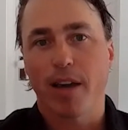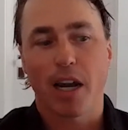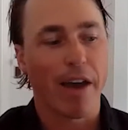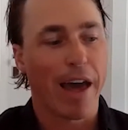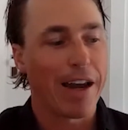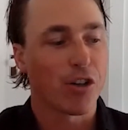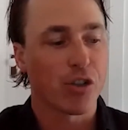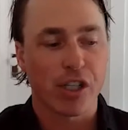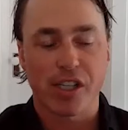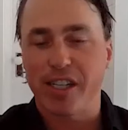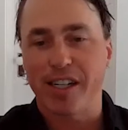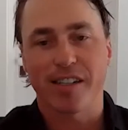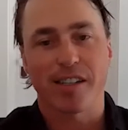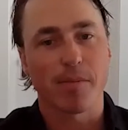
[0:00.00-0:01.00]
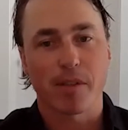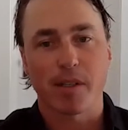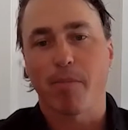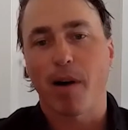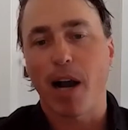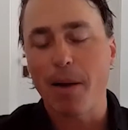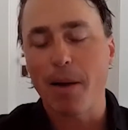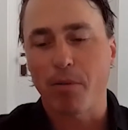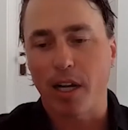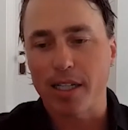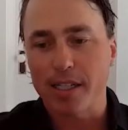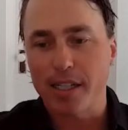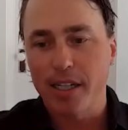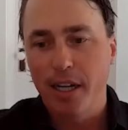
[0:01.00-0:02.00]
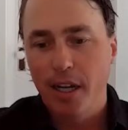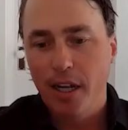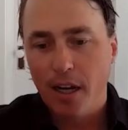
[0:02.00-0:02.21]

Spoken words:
kind of energy systems and pipelines,